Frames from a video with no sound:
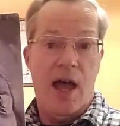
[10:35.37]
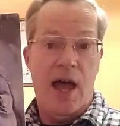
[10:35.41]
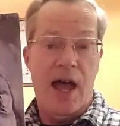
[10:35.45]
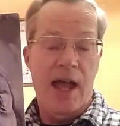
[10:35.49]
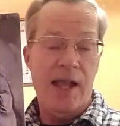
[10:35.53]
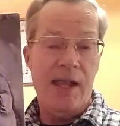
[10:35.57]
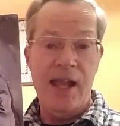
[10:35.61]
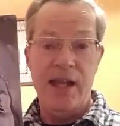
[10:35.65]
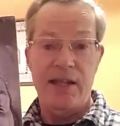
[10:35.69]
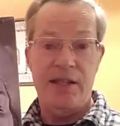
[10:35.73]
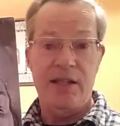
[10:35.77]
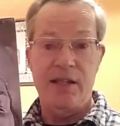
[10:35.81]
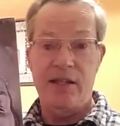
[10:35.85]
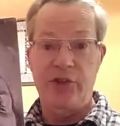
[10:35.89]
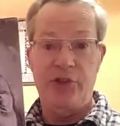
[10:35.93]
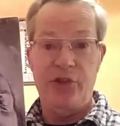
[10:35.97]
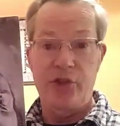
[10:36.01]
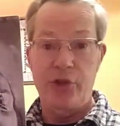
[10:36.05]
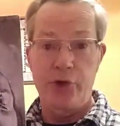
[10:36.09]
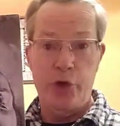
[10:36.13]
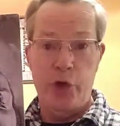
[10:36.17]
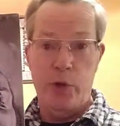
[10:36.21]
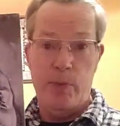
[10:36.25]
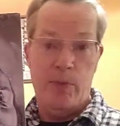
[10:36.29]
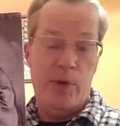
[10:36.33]
I like to
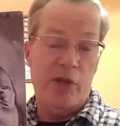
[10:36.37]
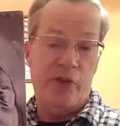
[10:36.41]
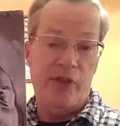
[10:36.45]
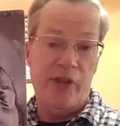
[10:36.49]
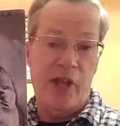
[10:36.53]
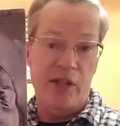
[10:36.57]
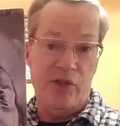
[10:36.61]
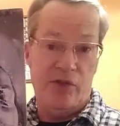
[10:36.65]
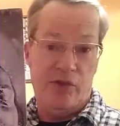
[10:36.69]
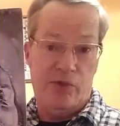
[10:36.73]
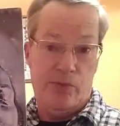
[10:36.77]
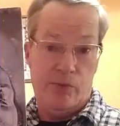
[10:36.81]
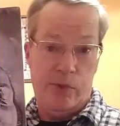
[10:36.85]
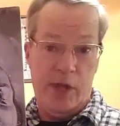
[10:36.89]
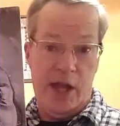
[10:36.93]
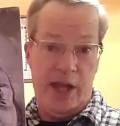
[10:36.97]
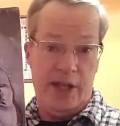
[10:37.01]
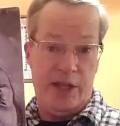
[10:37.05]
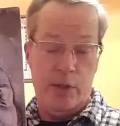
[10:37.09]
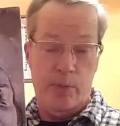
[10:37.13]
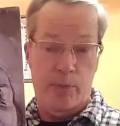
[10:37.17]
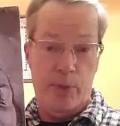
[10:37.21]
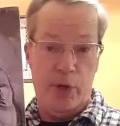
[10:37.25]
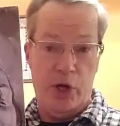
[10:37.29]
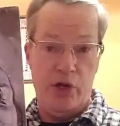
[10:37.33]
listen to it because I just
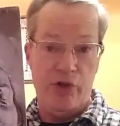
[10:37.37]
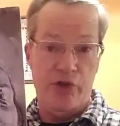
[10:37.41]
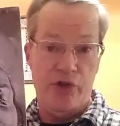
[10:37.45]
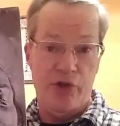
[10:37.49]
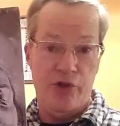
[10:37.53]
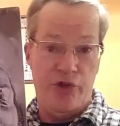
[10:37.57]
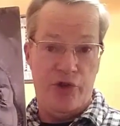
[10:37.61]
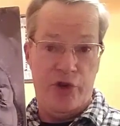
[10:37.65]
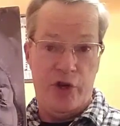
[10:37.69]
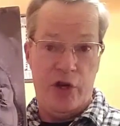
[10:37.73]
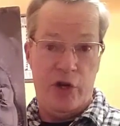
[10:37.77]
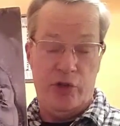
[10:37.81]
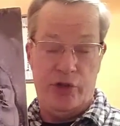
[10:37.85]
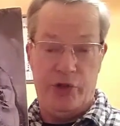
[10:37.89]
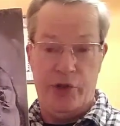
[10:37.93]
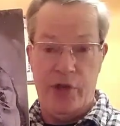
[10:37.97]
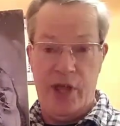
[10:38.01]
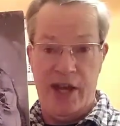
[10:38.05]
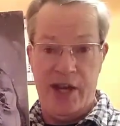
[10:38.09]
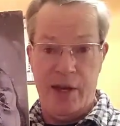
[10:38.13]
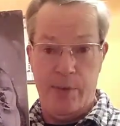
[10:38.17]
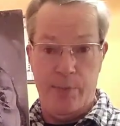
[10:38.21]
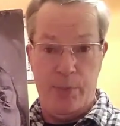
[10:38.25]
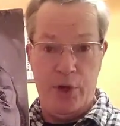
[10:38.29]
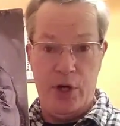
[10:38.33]
like the Byrds in general, so
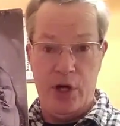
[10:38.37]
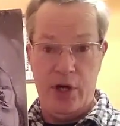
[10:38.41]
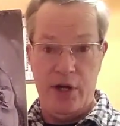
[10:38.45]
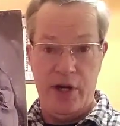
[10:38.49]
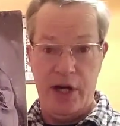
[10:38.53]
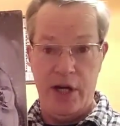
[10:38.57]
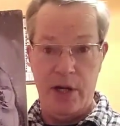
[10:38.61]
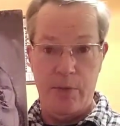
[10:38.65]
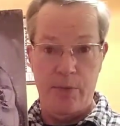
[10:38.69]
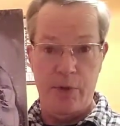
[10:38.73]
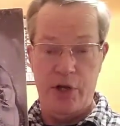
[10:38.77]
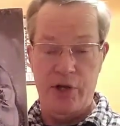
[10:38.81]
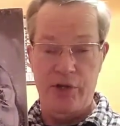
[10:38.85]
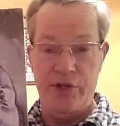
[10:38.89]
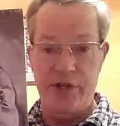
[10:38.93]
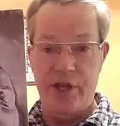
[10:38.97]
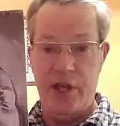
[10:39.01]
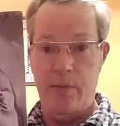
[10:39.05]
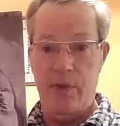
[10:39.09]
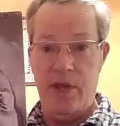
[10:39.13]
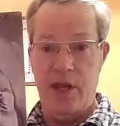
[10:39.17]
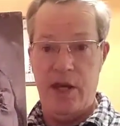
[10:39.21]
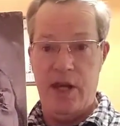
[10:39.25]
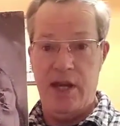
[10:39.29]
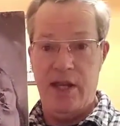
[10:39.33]
I can put on any Byrds
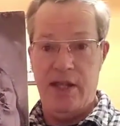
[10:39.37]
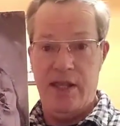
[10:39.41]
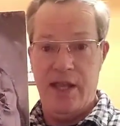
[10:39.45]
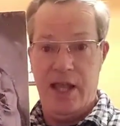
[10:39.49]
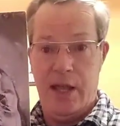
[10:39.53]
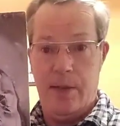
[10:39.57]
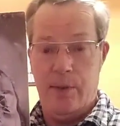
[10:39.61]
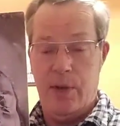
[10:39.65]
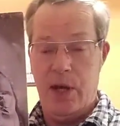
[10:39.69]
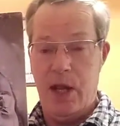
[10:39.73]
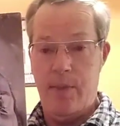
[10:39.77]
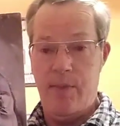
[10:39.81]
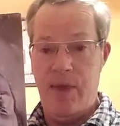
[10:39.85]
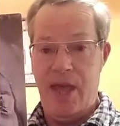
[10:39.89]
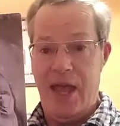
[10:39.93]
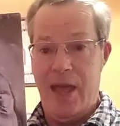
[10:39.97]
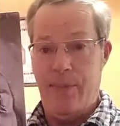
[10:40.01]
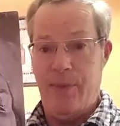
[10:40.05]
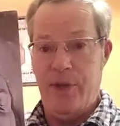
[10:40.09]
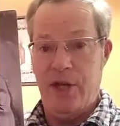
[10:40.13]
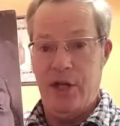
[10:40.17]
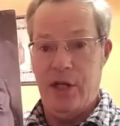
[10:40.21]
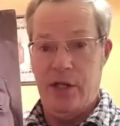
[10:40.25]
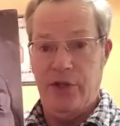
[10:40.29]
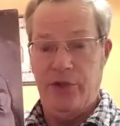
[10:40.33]
album at any time, and I'm
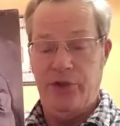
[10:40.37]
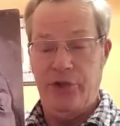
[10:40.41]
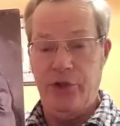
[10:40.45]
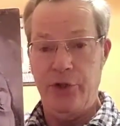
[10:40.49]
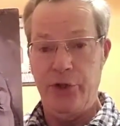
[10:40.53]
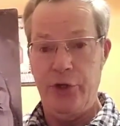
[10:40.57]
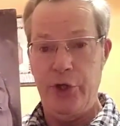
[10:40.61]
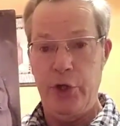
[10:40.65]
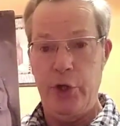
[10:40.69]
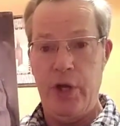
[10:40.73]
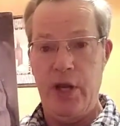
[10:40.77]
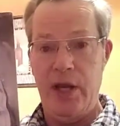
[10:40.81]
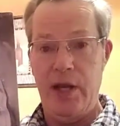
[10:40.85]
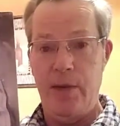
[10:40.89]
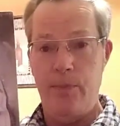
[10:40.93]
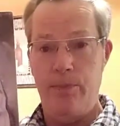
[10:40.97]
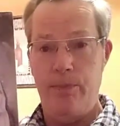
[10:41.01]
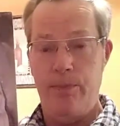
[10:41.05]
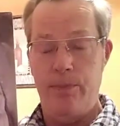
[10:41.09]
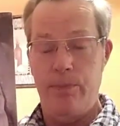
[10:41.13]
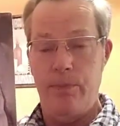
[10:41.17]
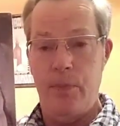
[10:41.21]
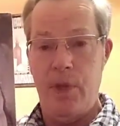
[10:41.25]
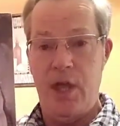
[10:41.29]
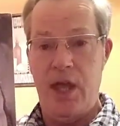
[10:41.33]
happy to listen to it.
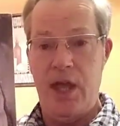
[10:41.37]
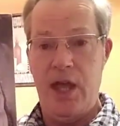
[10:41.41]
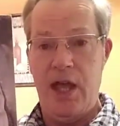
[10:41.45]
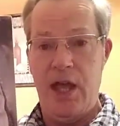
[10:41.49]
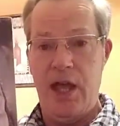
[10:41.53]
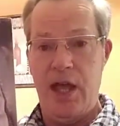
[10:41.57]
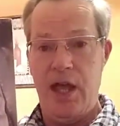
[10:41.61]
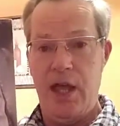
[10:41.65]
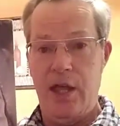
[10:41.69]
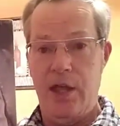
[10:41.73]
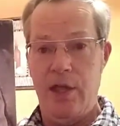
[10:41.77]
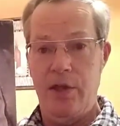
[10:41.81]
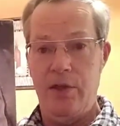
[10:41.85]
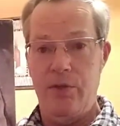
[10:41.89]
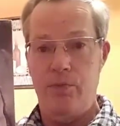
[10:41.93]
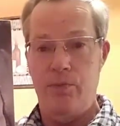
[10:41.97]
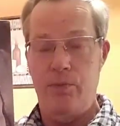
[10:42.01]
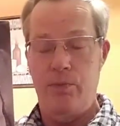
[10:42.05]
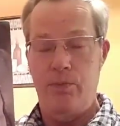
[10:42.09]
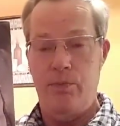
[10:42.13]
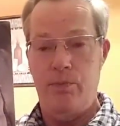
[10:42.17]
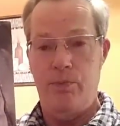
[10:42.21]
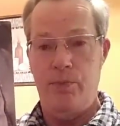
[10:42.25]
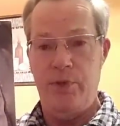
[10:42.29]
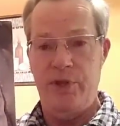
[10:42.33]
Uh,
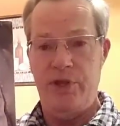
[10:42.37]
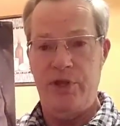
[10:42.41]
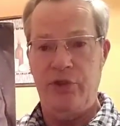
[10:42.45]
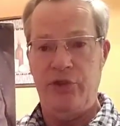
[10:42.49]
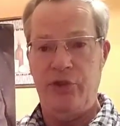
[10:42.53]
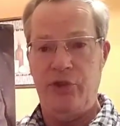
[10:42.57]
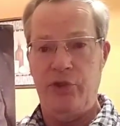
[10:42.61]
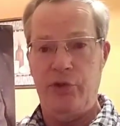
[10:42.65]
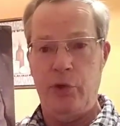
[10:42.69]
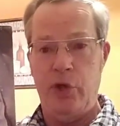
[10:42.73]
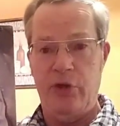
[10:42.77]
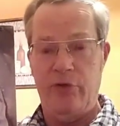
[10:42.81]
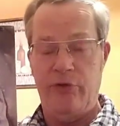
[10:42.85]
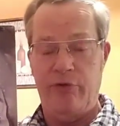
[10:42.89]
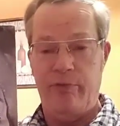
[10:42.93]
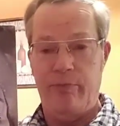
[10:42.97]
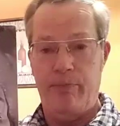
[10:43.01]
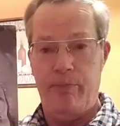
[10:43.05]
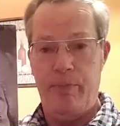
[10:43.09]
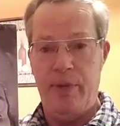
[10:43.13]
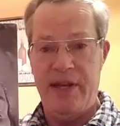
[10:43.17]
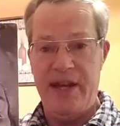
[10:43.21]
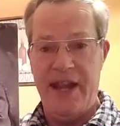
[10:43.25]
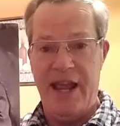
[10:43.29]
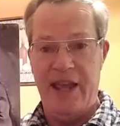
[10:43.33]
but this is sort of
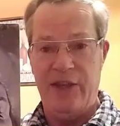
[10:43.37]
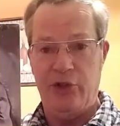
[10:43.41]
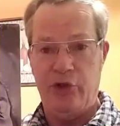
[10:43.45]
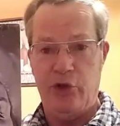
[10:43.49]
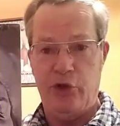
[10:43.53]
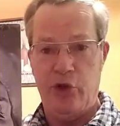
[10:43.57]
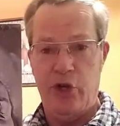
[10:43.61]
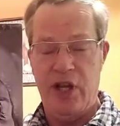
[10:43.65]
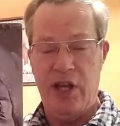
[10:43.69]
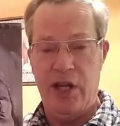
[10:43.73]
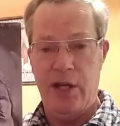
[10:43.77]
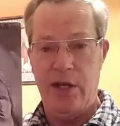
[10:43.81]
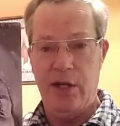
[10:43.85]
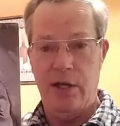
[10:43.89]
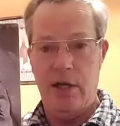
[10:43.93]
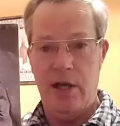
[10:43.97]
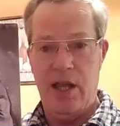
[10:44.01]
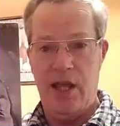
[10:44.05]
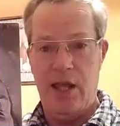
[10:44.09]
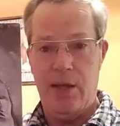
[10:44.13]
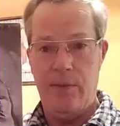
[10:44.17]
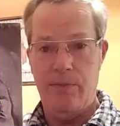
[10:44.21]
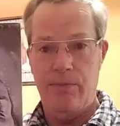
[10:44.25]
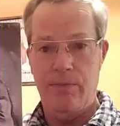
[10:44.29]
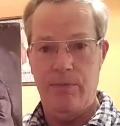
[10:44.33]
pedestrian,
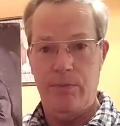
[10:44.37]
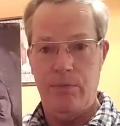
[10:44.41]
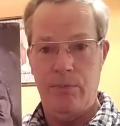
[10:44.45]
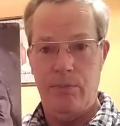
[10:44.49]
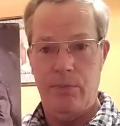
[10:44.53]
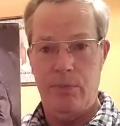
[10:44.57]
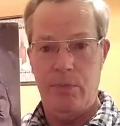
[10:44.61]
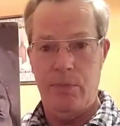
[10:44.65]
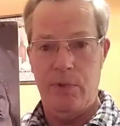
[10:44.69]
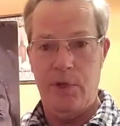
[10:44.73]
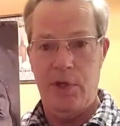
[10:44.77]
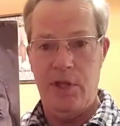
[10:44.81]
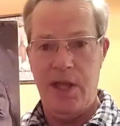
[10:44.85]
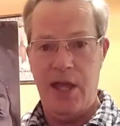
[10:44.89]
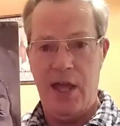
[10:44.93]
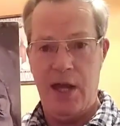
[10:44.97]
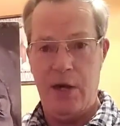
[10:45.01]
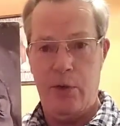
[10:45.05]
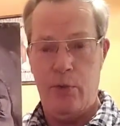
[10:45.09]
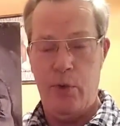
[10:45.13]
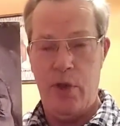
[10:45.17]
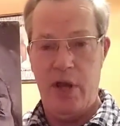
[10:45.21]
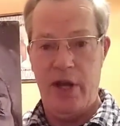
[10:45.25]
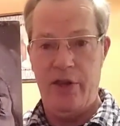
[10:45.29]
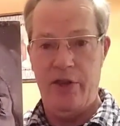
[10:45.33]
uh, kind
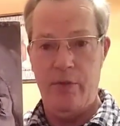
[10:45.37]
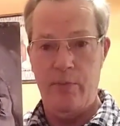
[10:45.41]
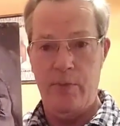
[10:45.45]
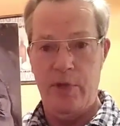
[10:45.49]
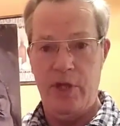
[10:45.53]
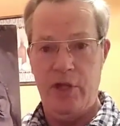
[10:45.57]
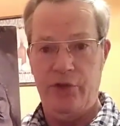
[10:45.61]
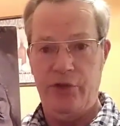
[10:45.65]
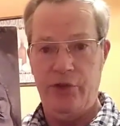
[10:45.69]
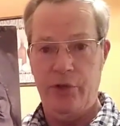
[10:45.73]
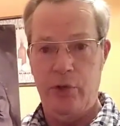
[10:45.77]
of run-of-the-mill.